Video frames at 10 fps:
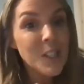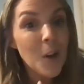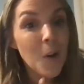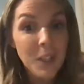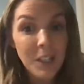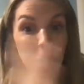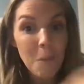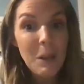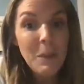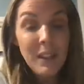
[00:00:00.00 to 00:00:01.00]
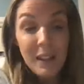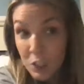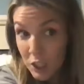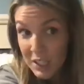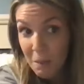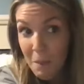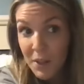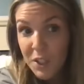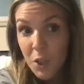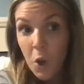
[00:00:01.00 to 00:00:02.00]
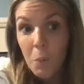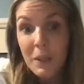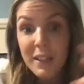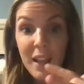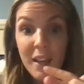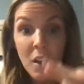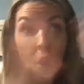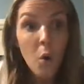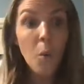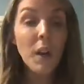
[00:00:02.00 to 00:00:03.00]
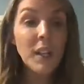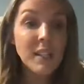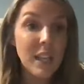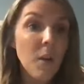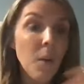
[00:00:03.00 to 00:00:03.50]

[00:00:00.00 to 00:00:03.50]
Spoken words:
So, maybe just a month's goal, but then what is it?